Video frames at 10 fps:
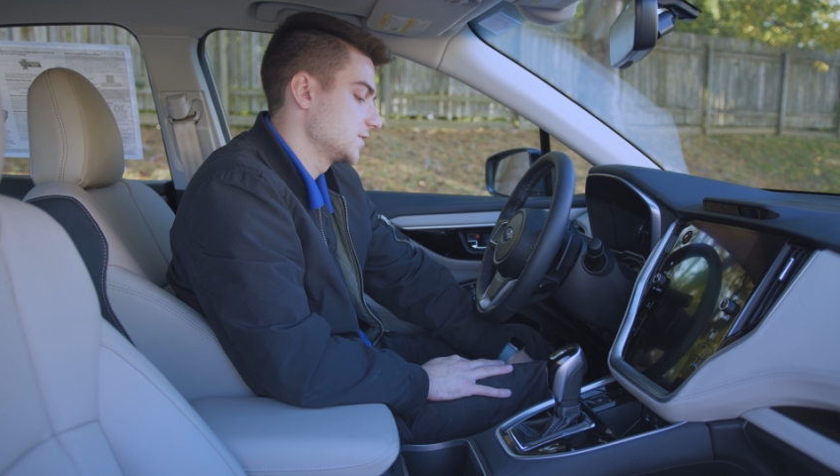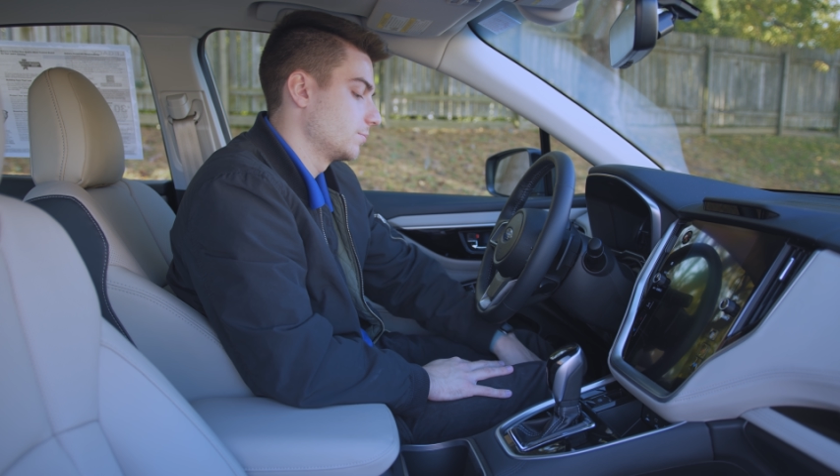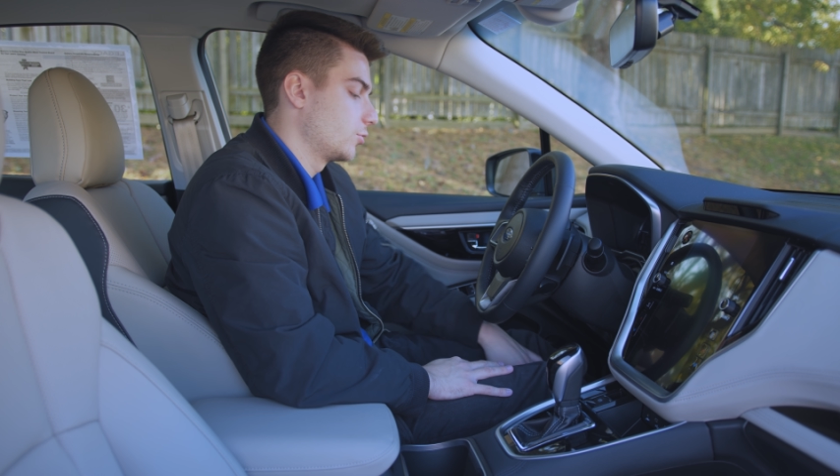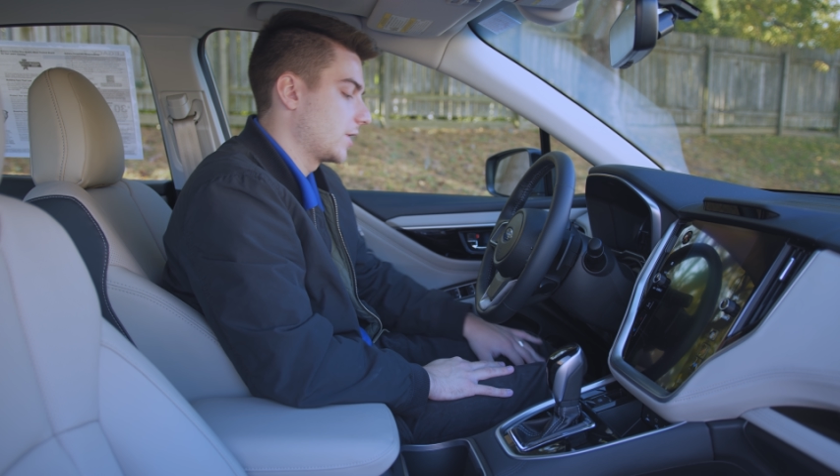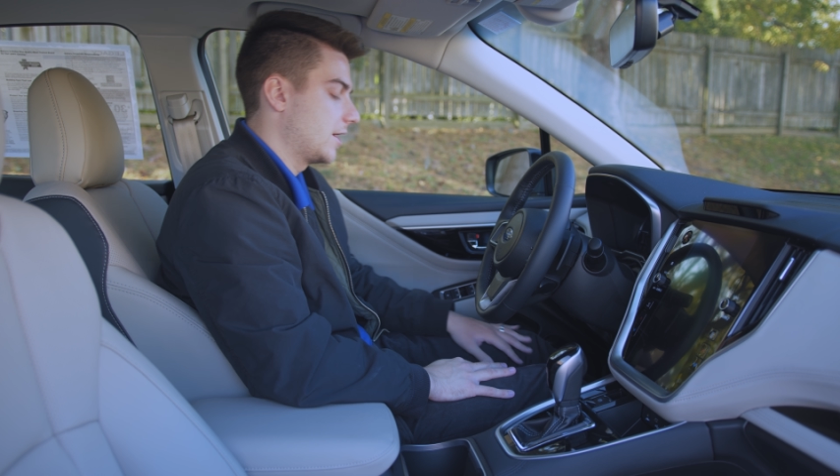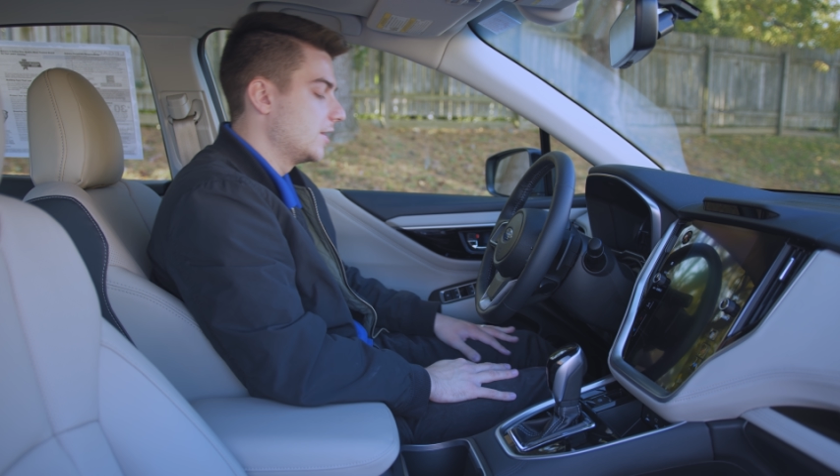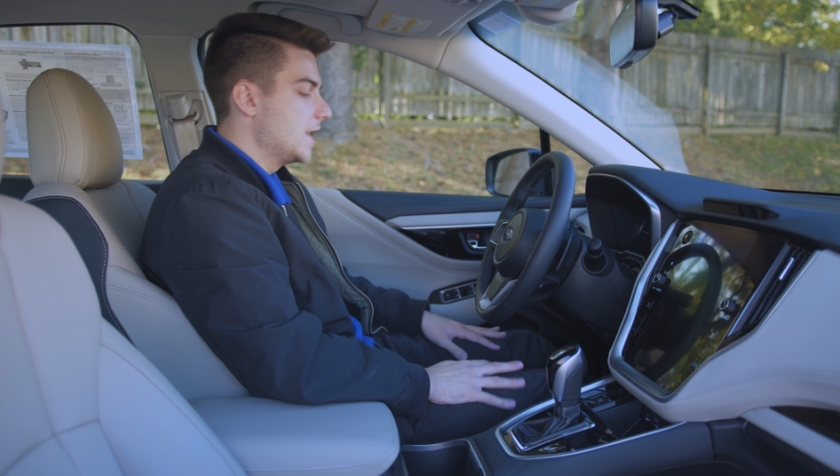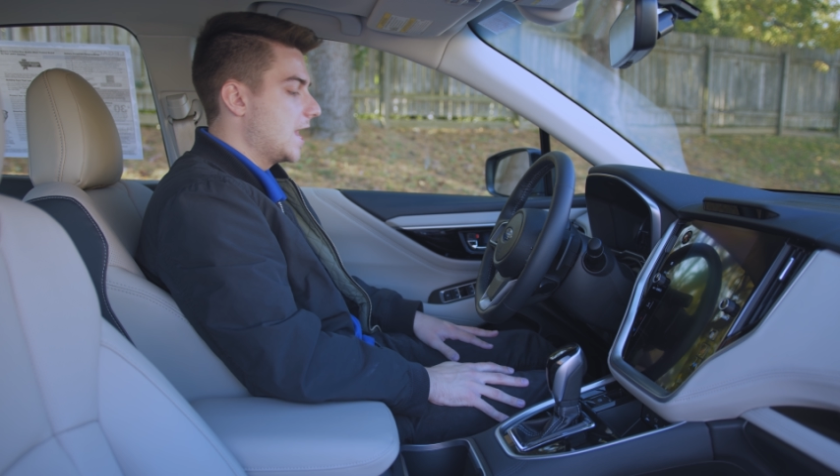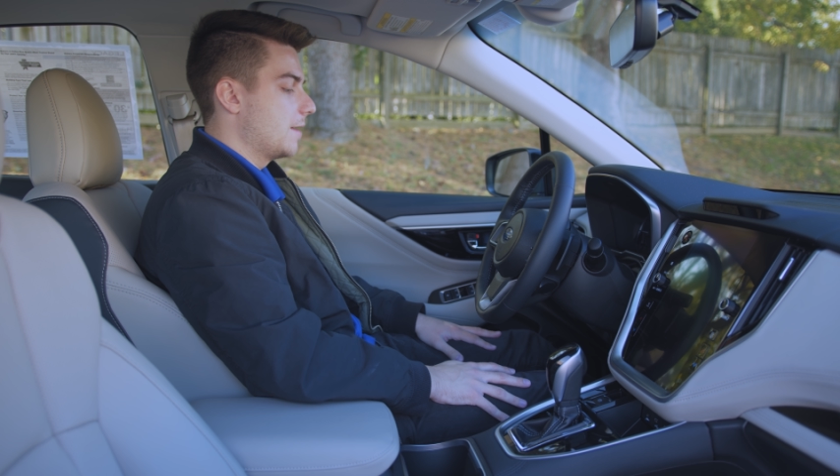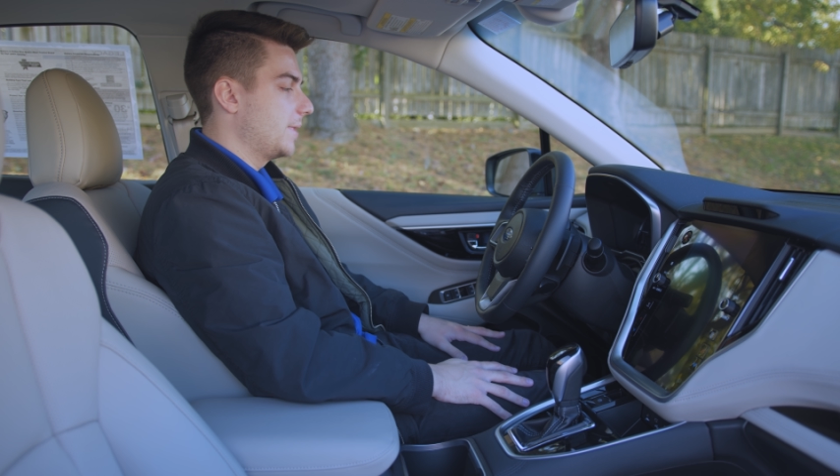support out,
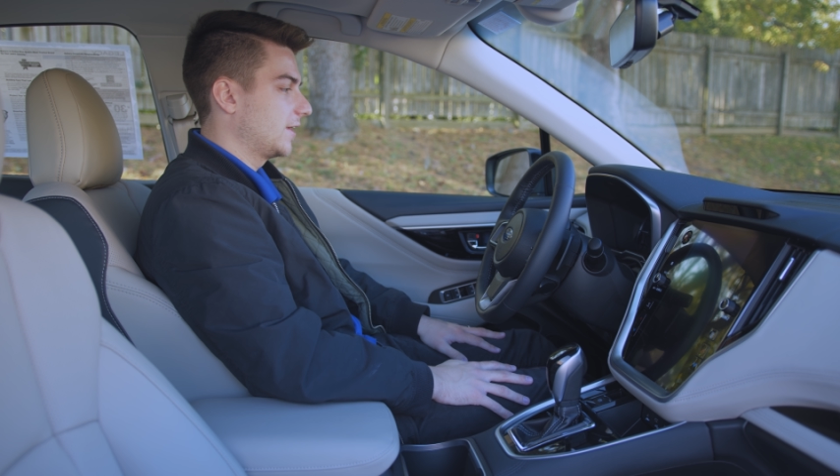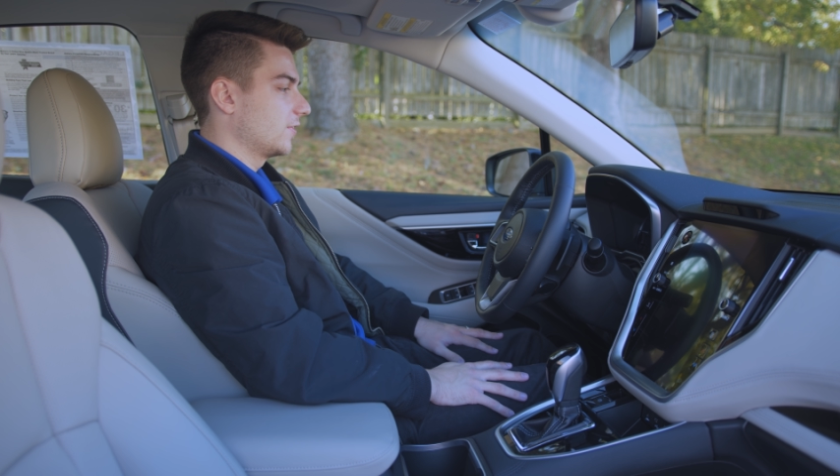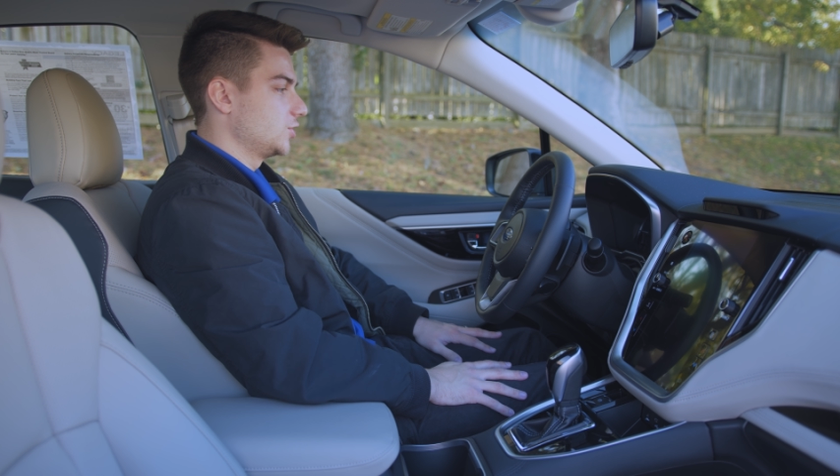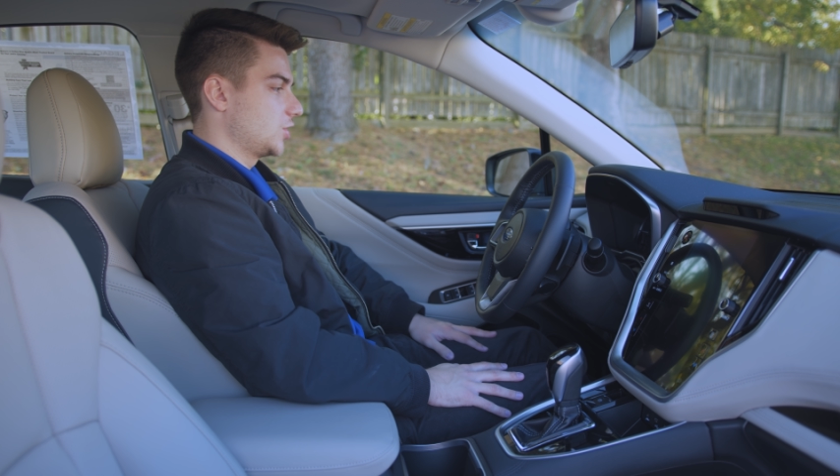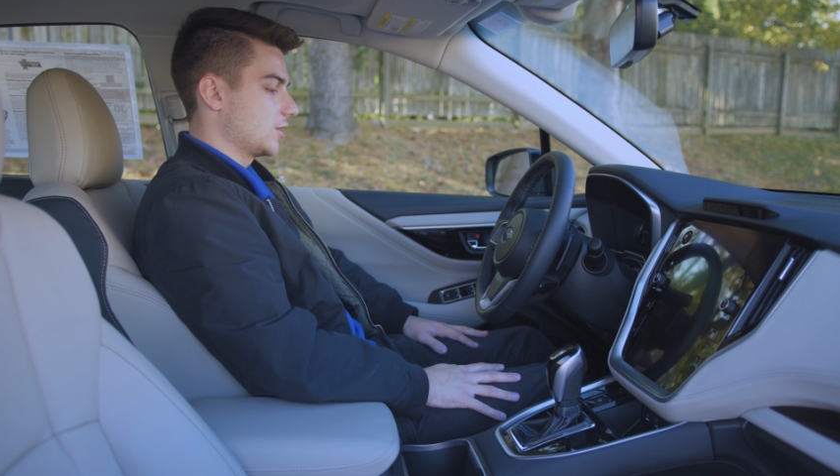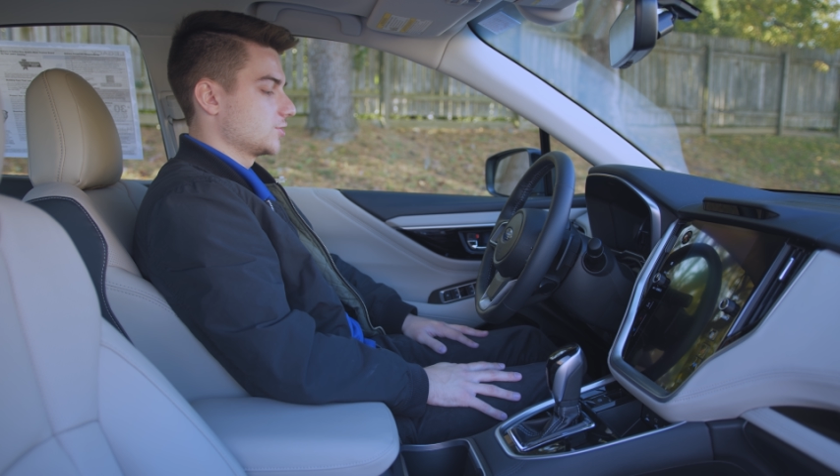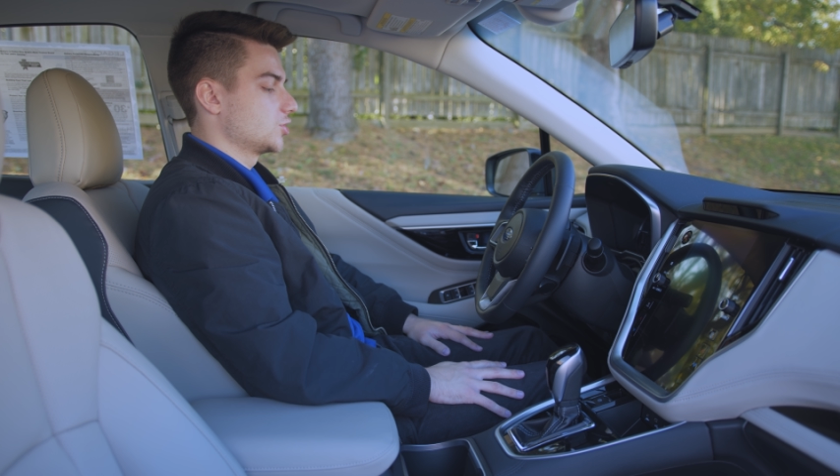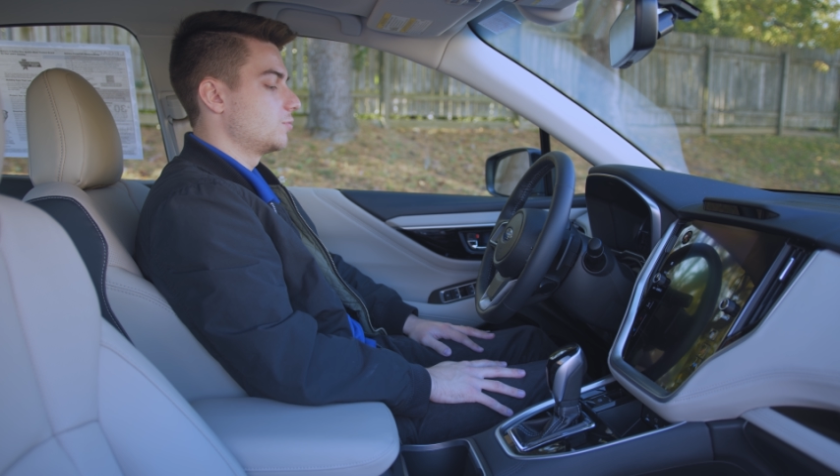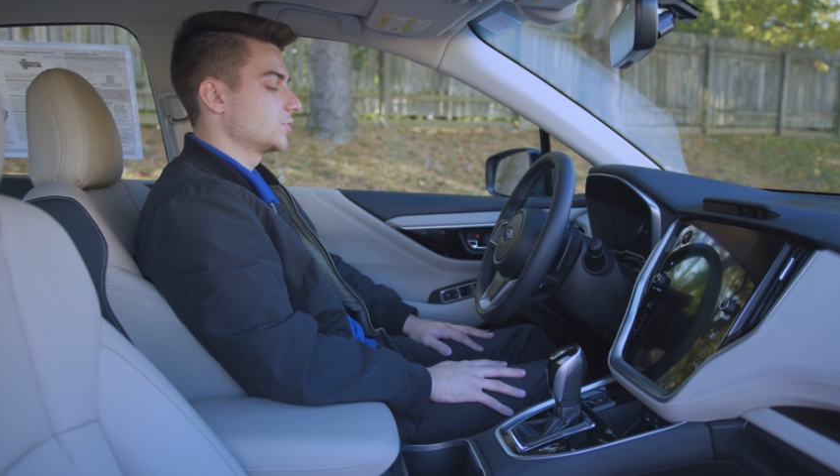it makes the chair so